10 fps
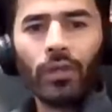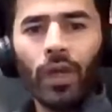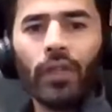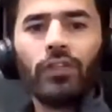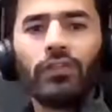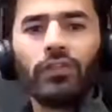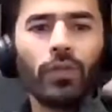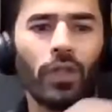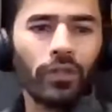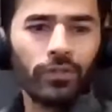I need
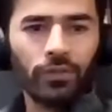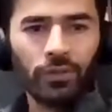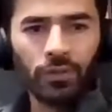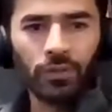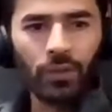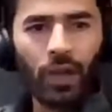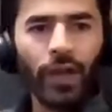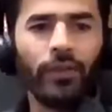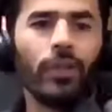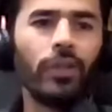someone else to
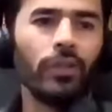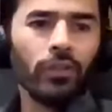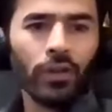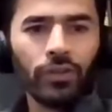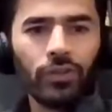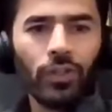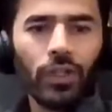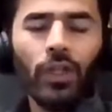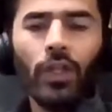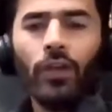guide me on this
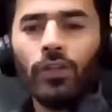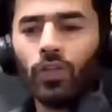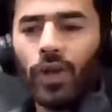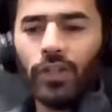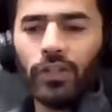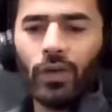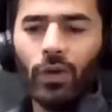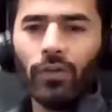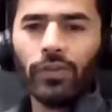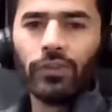journey. So either they don't have